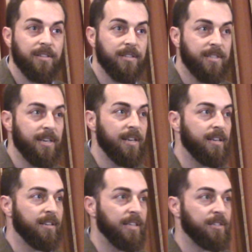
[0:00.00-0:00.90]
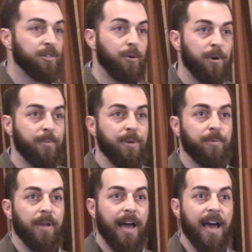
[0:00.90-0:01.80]
to see that so many
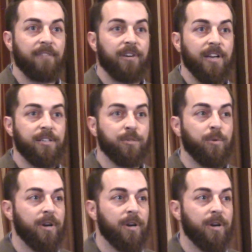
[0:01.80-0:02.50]
people have. And I just